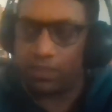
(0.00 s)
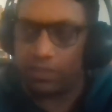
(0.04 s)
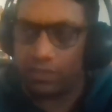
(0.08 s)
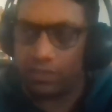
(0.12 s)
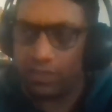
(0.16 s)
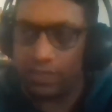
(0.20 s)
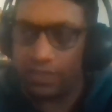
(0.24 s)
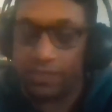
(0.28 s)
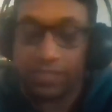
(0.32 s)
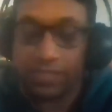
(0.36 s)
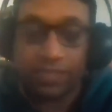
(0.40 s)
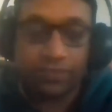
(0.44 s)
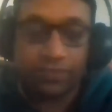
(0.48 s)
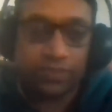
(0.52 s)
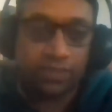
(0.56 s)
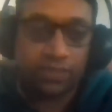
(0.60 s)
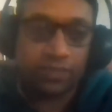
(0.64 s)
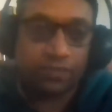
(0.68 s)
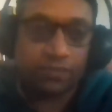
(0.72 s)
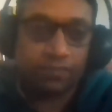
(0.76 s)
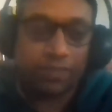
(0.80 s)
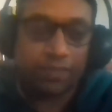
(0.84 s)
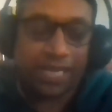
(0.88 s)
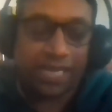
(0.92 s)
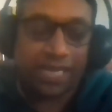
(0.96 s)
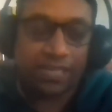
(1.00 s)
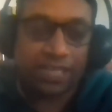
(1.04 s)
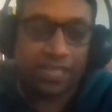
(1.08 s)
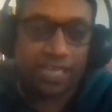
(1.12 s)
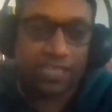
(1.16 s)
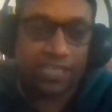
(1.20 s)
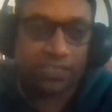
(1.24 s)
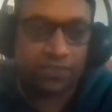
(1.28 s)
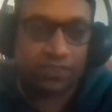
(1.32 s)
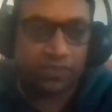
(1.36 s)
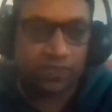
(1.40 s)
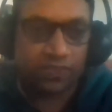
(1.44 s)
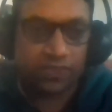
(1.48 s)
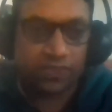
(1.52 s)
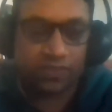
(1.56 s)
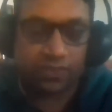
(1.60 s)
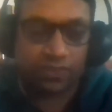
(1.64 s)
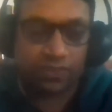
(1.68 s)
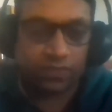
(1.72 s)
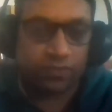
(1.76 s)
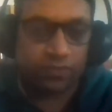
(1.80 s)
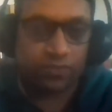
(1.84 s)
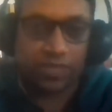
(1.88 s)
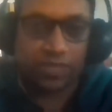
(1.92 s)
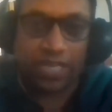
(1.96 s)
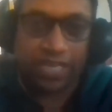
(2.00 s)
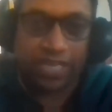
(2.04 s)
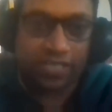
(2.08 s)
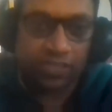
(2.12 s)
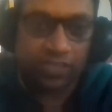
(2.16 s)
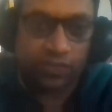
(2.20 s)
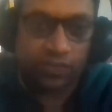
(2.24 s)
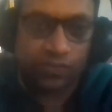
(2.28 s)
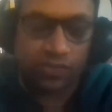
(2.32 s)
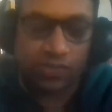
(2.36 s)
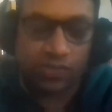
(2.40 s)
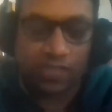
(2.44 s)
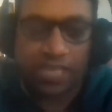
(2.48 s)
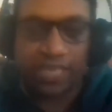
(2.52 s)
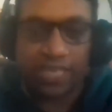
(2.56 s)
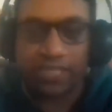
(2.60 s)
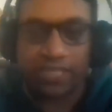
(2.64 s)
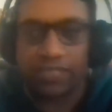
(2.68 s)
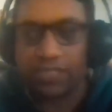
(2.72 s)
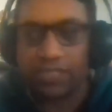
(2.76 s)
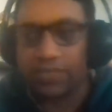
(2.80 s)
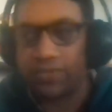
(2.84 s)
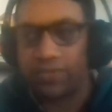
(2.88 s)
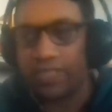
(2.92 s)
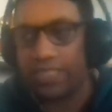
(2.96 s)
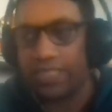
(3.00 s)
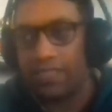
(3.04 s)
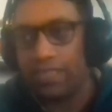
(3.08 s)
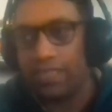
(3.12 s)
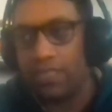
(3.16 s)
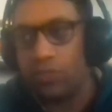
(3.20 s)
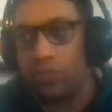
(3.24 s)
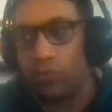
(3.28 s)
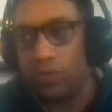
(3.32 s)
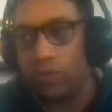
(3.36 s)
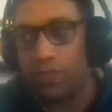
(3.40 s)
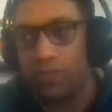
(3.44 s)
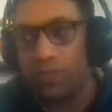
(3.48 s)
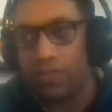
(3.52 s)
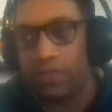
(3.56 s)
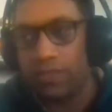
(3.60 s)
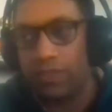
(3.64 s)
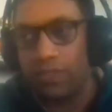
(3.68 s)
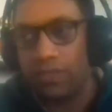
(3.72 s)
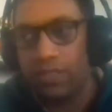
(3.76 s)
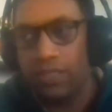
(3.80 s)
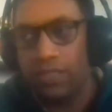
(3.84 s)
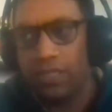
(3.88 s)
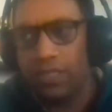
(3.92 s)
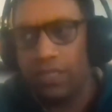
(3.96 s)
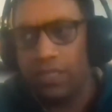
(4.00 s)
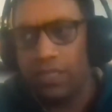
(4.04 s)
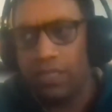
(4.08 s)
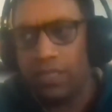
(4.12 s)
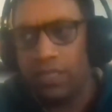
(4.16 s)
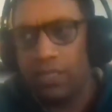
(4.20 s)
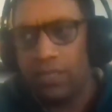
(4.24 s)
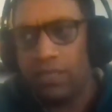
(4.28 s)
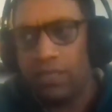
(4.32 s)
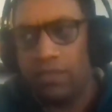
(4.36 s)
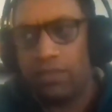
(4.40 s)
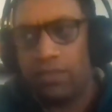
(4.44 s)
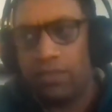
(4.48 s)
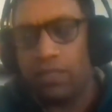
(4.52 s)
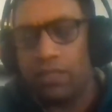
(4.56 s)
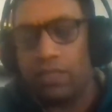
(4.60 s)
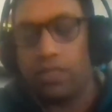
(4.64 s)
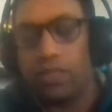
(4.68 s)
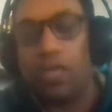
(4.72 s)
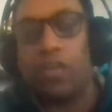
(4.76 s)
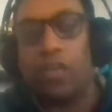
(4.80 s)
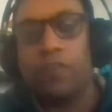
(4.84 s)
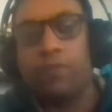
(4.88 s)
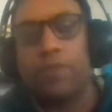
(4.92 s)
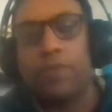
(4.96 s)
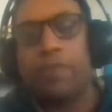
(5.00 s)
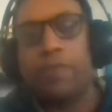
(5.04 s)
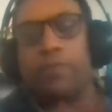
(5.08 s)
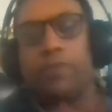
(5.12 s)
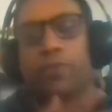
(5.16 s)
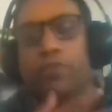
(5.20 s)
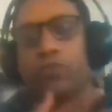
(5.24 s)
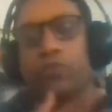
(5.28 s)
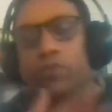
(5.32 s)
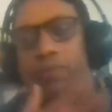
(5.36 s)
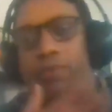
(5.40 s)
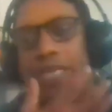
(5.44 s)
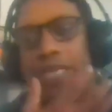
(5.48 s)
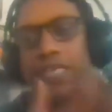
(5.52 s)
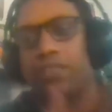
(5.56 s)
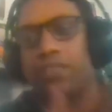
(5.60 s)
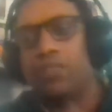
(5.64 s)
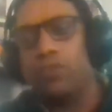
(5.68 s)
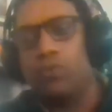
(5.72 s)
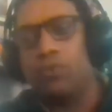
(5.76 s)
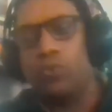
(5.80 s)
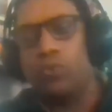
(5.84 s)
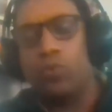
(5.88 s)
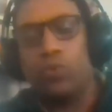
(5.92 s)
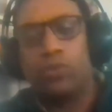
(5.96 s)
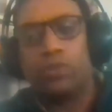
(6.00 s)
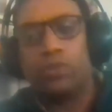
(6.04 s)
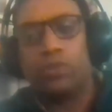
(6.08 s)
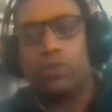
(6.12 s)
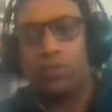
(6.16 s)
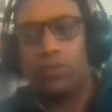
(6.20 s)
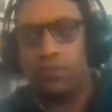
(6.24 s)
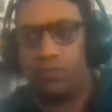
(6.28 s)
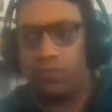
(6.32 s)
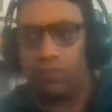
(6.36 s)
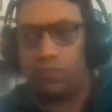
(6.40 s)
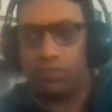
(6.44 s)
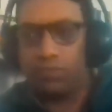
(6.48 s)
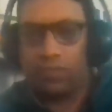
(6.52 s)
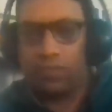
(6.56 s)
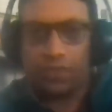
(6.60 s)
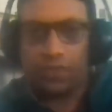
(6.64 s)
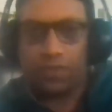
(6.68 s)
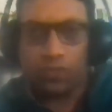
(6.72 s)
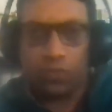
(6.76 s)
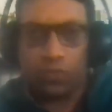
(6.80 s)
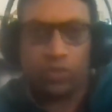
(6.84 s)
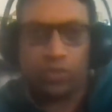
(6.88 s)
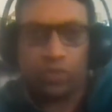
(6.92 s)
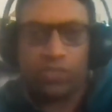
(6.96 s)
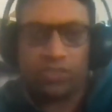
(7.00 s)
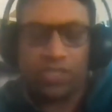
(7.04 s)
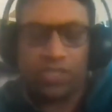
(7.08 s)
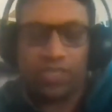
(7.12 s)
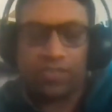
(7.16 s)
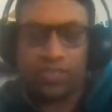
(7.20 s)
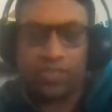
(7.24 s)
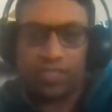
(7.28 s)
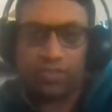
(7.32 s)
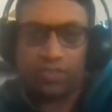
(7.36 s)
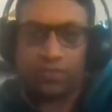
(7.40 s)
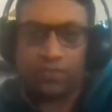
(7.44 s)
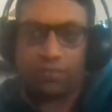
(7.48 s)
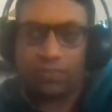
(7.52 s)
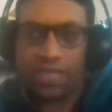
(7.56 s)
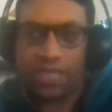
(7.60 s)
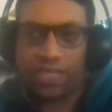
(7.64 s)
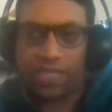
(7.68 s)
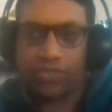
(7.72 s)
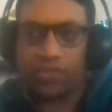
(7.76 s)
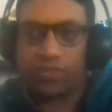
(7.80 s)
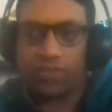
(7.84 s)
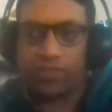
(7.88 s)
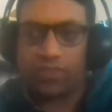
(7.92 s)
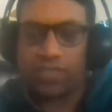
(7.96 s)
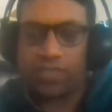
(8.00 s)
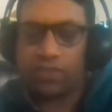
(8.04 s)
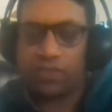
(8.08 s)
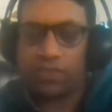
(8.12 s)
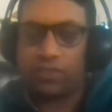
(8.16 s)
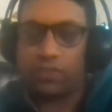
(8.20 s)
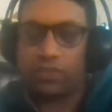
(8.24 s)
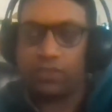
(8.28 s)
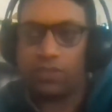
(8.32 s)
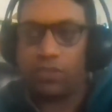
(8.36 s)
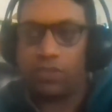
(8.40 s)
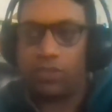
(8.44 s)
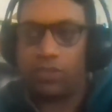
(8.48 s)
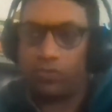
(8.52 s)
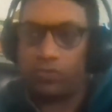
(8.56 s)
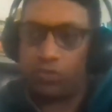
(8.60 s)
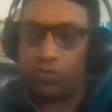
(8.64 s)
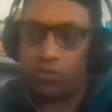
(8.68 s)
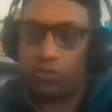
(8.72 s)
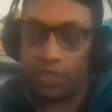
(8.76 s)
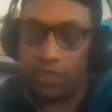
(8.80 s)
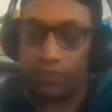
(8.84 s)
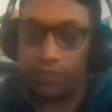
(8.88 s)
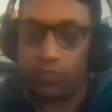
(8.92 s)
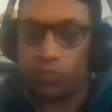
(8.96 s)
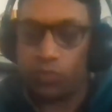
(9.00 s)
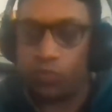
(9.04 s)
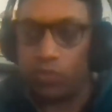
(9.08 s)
conservative backlashes in a variety of societies right now is that a lot of people you might note from the older generation, my generation, or even